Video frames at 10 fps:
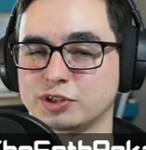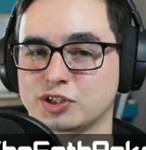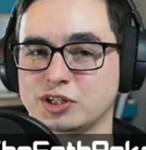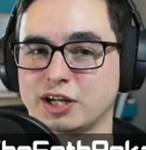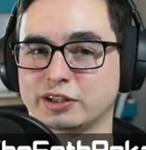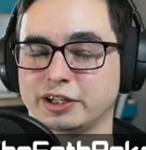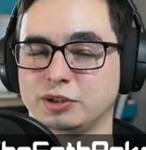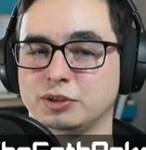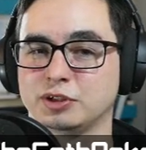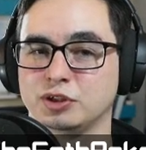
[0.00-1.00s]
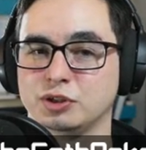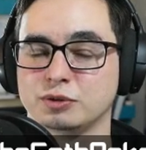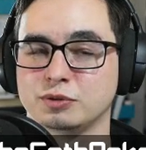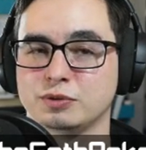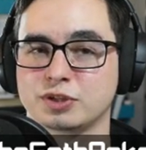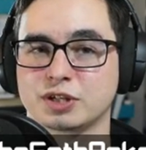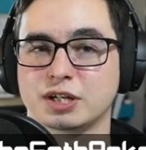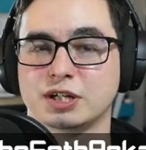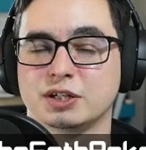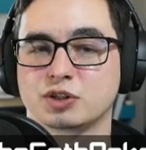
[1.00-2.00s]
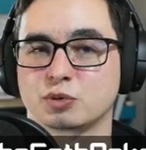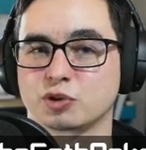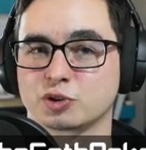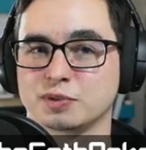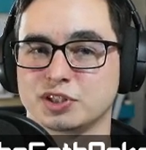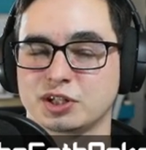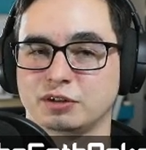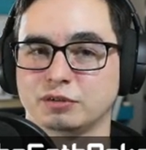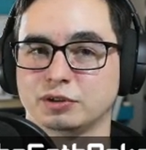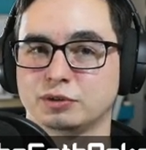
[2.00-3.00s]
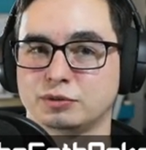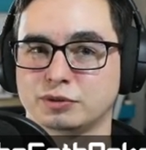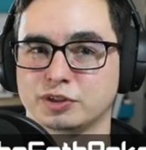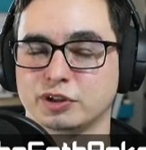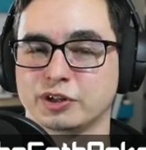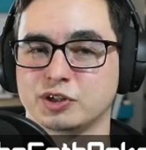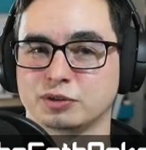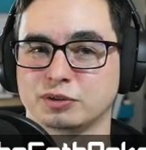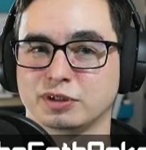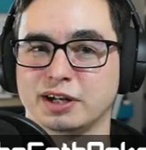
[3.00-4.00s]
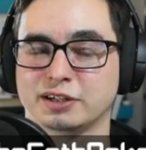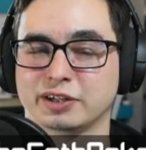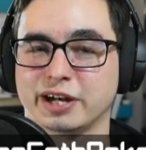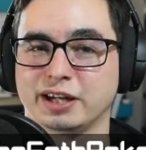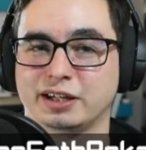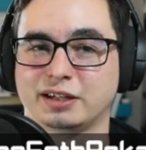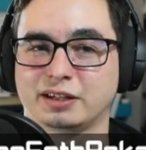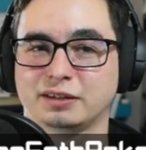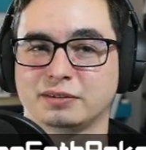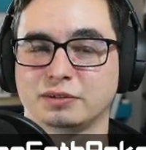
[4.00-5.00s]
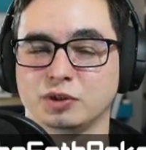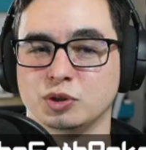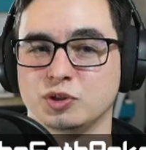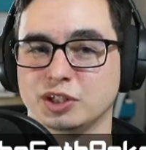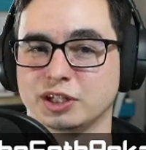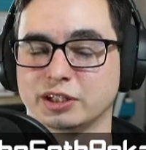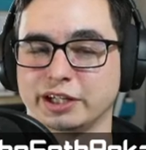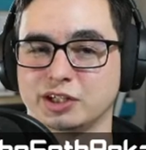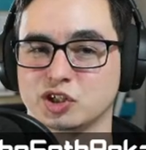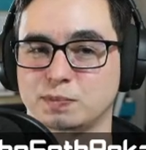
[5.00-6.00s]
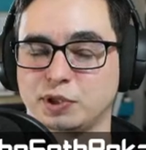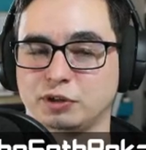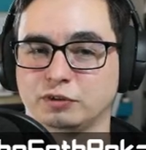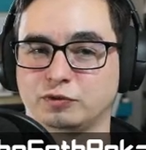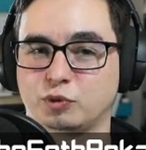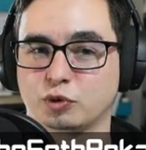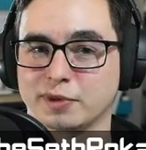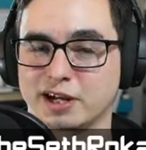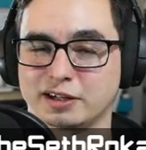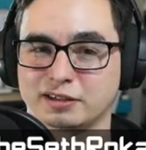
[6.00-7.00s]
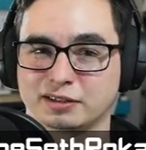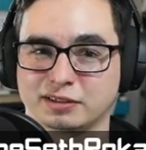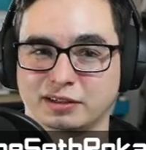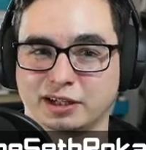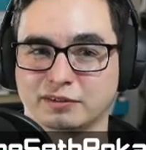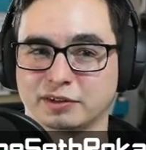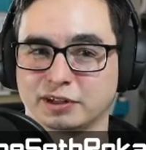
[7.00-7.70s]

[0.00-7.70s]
extent? Like you can use source material as long as you're not like using it like in its pure format. Like if